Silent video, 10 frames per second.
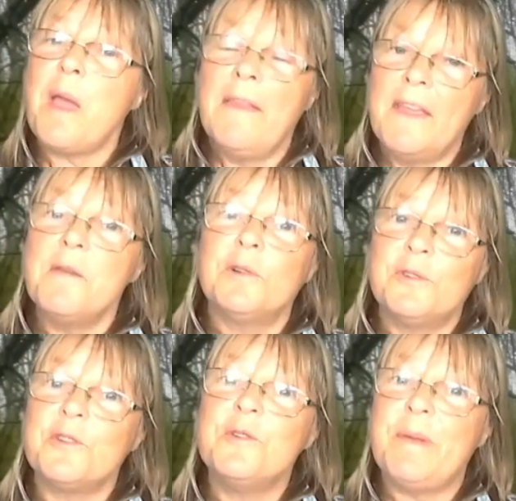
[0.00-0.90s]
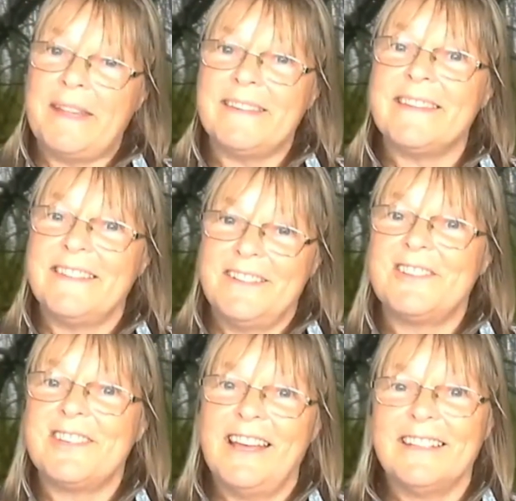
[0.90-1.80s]
and they will do better than
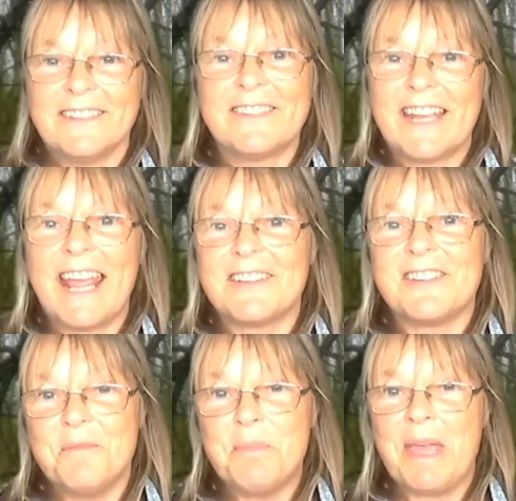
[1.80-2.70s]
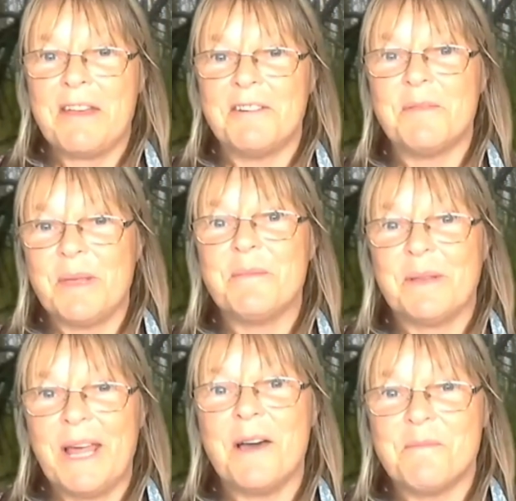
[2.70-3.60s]
chance at actually pairing
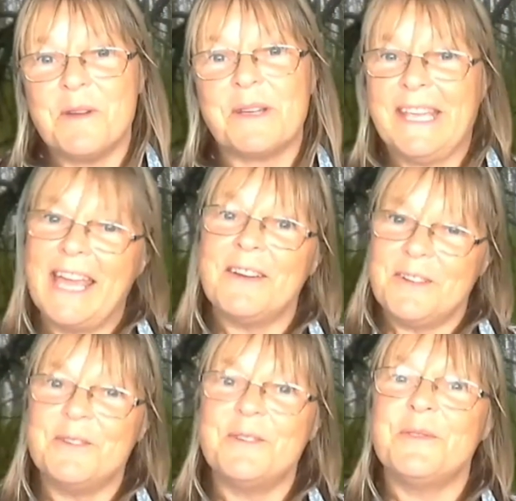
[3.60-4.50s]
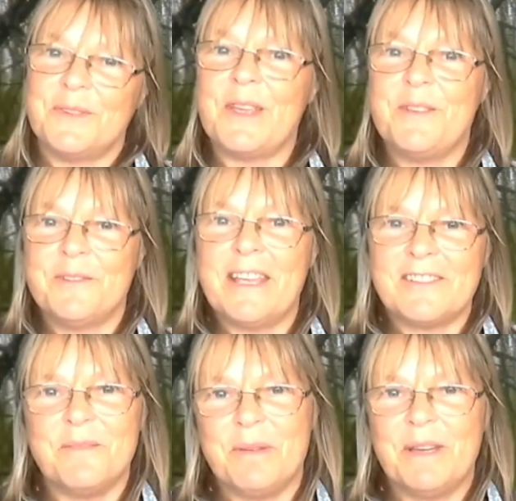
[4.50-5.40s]
people up, working out who's
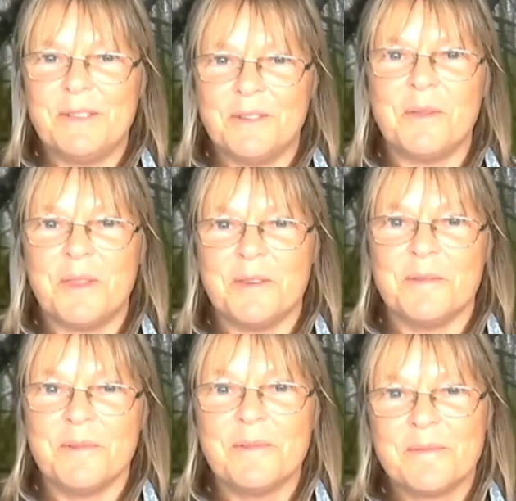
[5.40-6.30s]
actually partnered with whom.